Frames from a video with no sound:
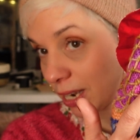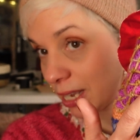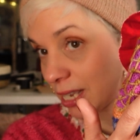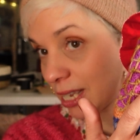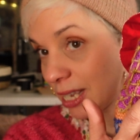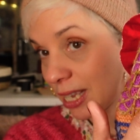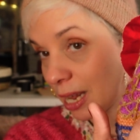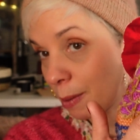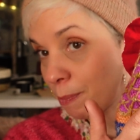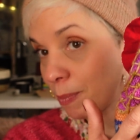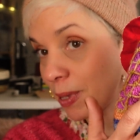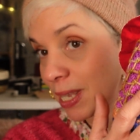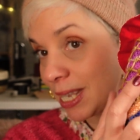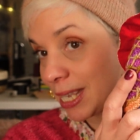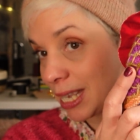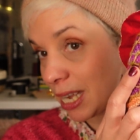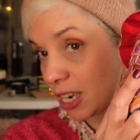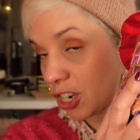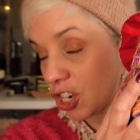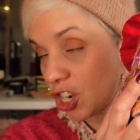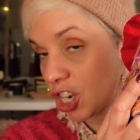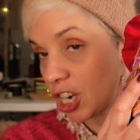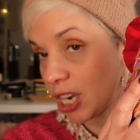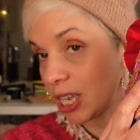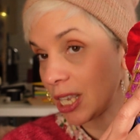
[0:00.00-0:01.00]
slip
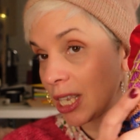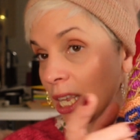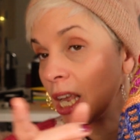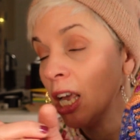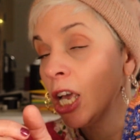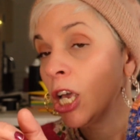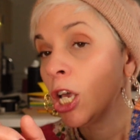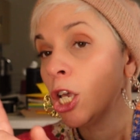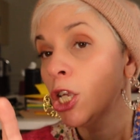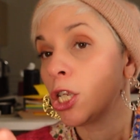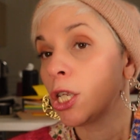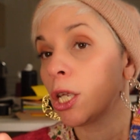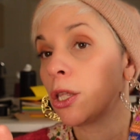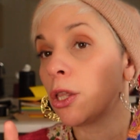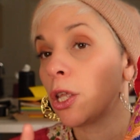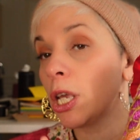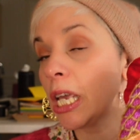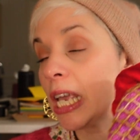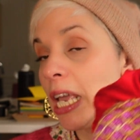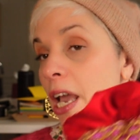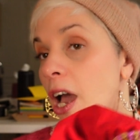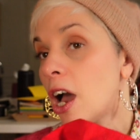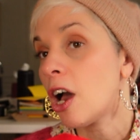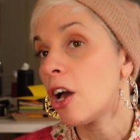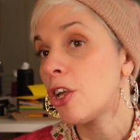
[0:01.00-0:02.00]
stitches. So
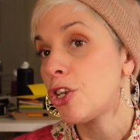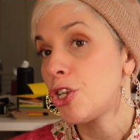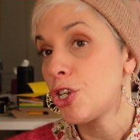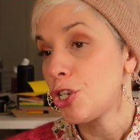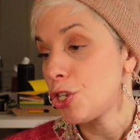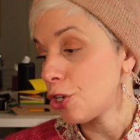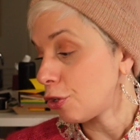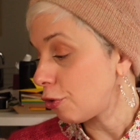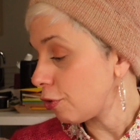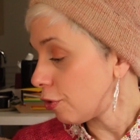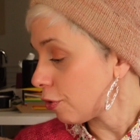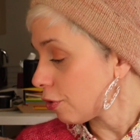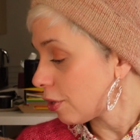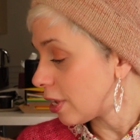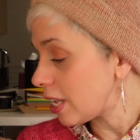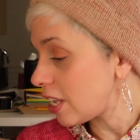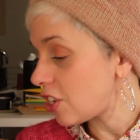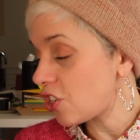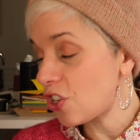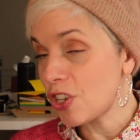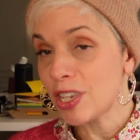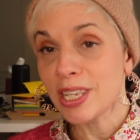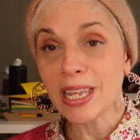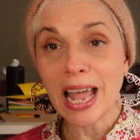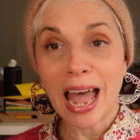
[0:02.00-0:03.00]
the tutorial
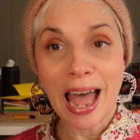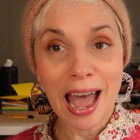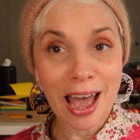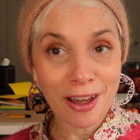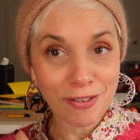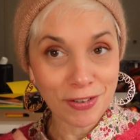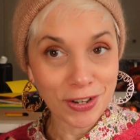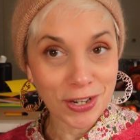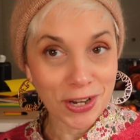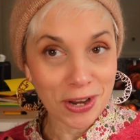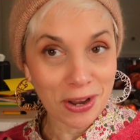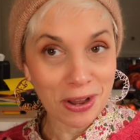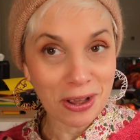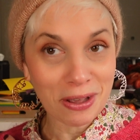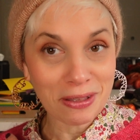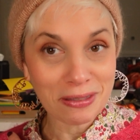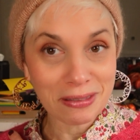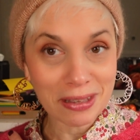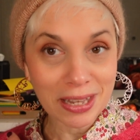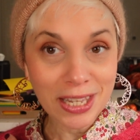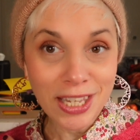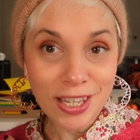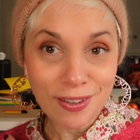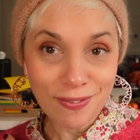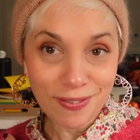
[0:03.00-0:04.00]
is just after
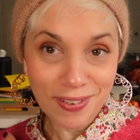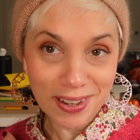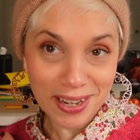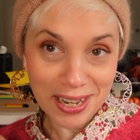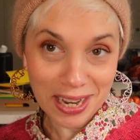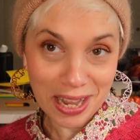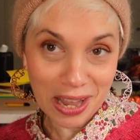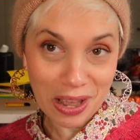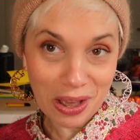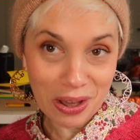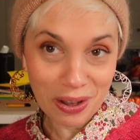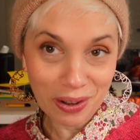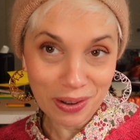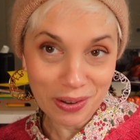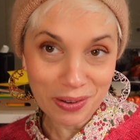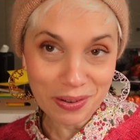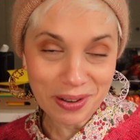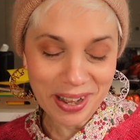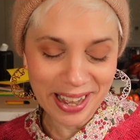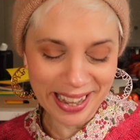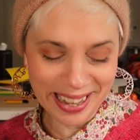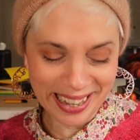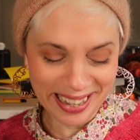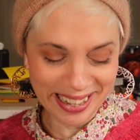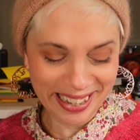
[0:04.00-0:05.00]
this
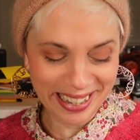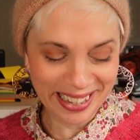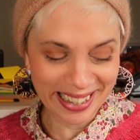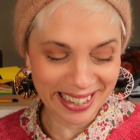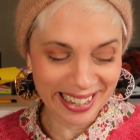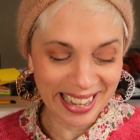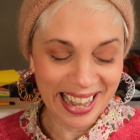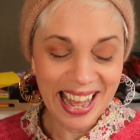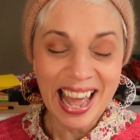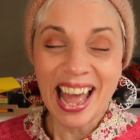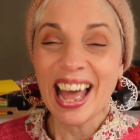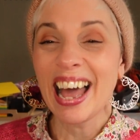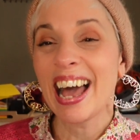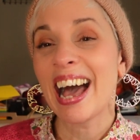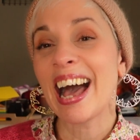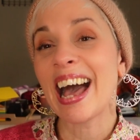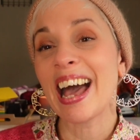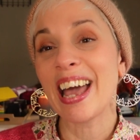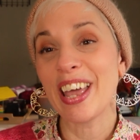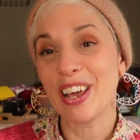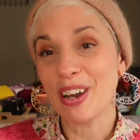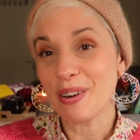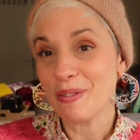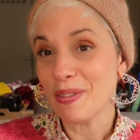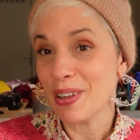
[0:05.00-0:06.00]
video.
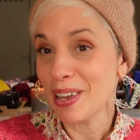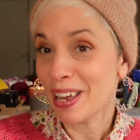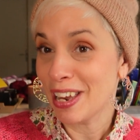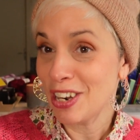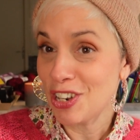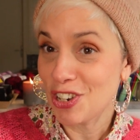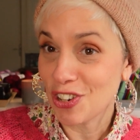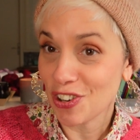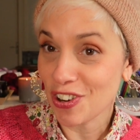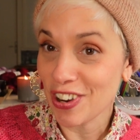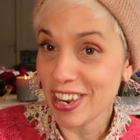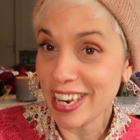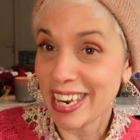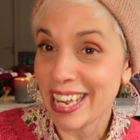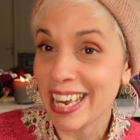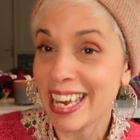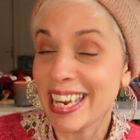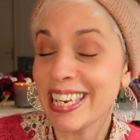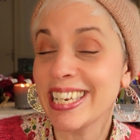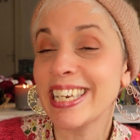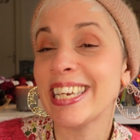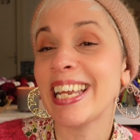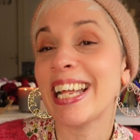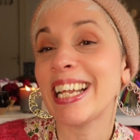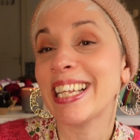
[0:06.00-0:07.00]
I hope you enjoyed
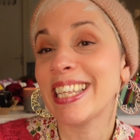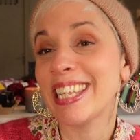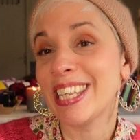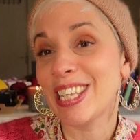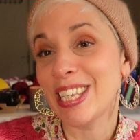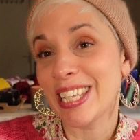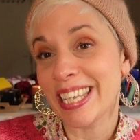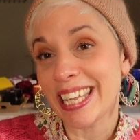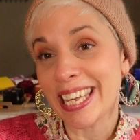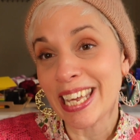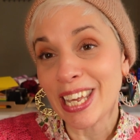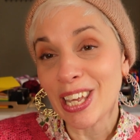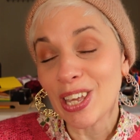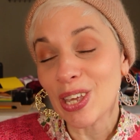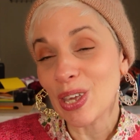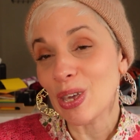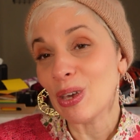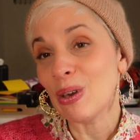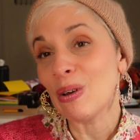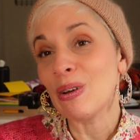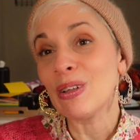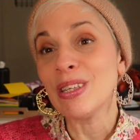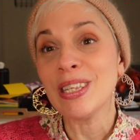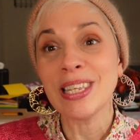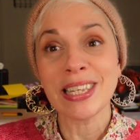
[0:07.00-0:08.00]
it, and I'll see
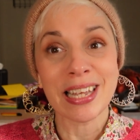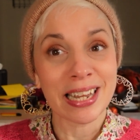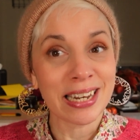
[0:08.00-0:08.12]
you on